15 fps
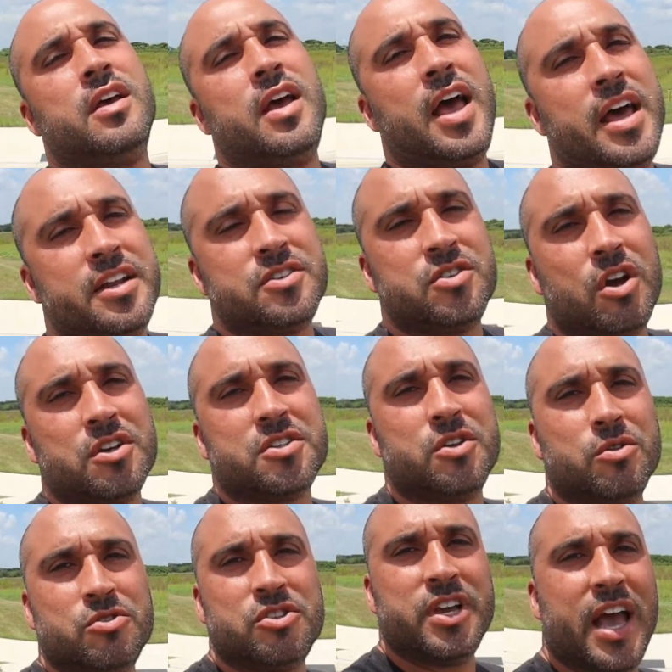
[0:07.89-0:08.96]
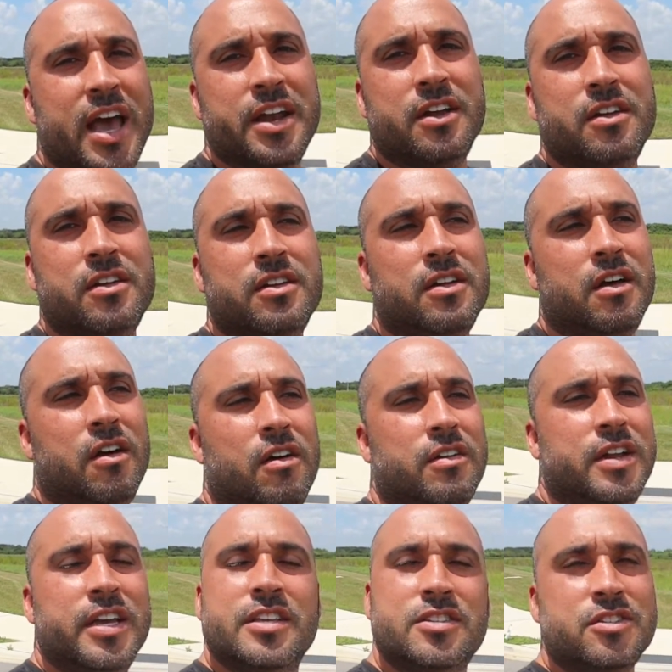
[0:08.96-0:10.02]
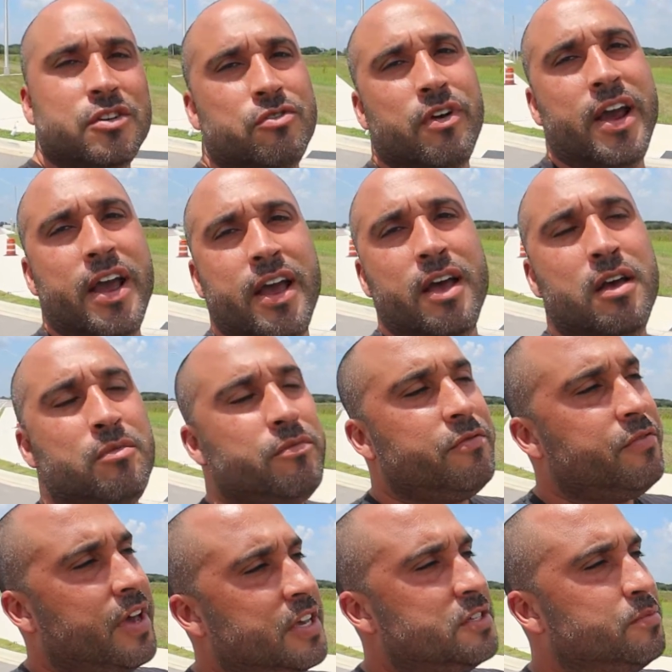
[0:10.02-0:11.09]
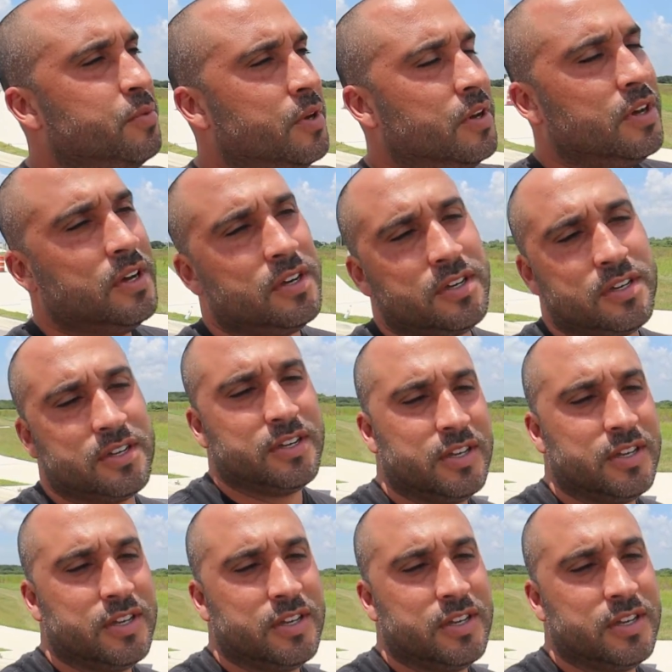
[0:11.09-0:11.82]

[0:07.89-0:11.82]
at Exhaust Note channel on Instagram, Facebook.